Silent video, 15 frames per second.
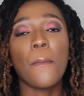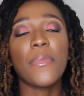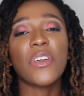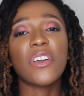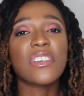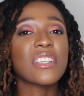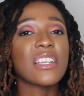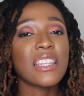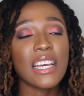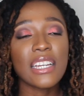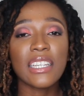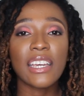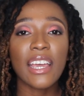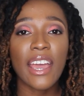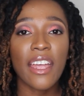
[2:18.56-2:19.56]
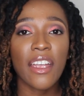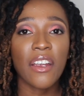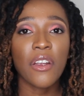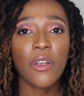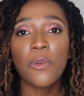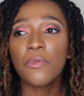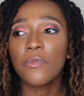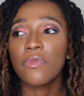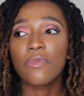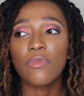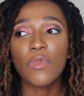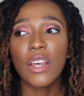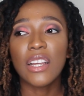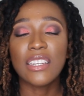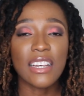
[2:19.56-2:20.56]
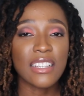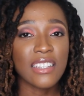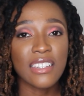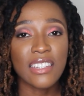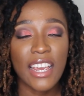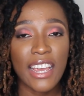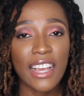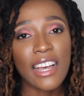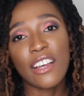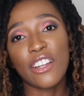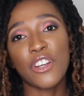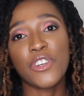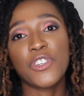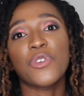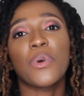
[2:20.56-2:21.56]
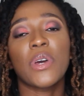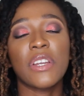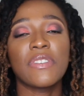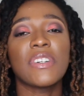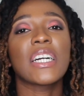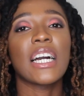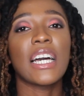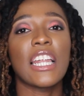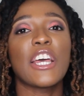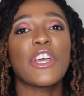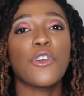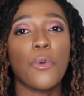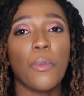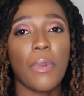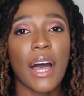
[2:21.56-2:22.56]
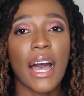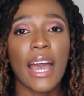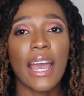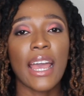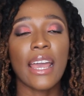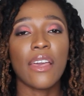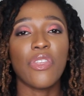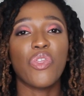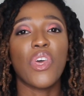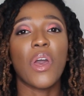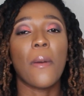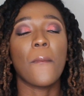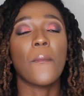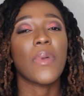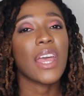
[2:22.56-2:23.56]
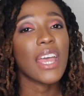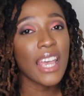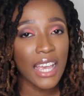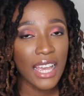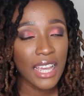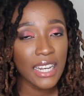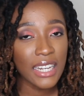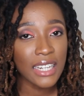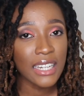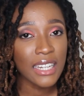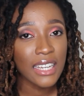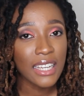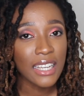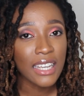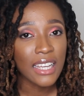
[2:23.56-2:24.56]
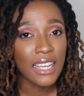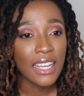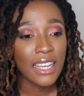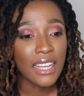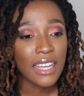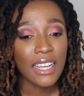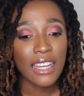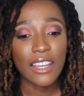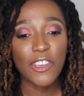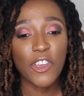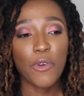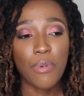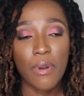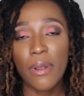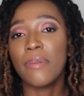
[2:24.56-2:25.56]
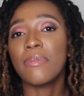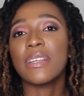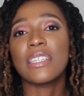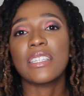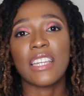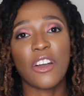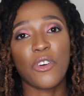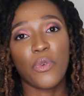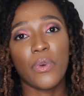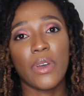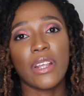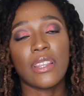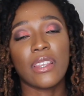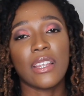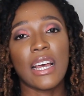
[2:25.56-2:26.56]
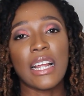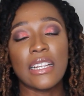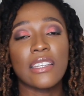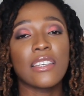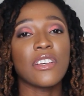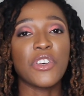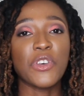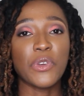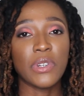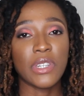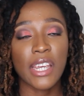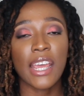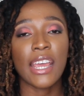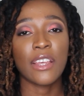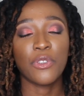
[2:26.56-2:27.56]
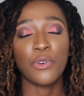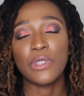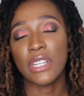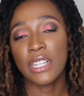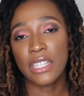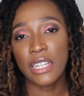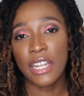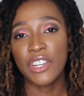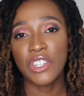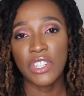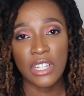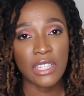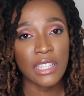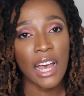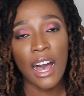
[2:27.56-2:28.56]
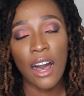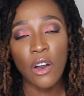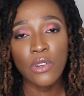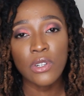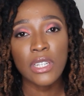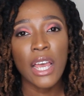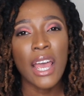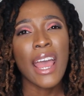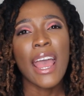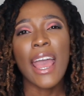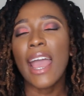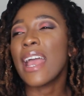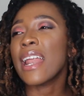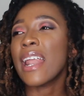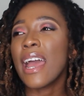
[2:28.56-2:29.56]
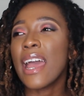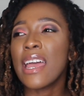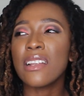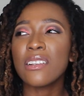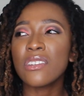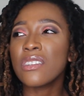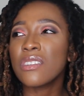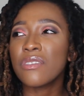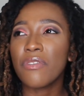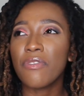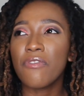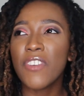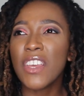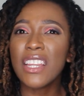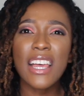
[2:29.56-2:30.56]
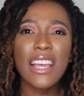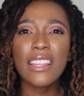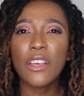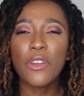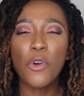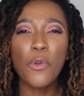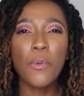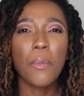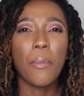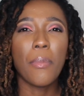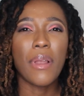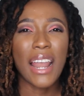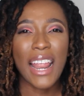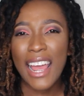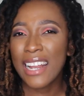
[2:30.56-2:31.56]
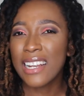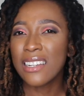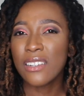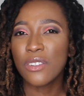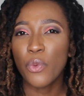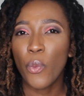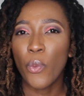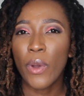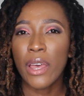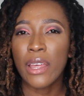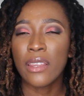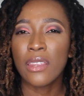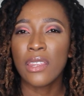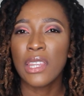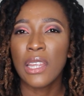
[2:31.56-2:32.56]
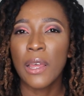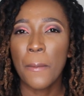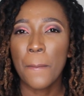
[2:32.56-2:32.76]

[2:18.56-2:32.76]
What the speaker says: because synthetic hair doesn't take color. So whatever color you buy them in, you're probably stuck with until you take those extensions out. And I just feel like they don't blend with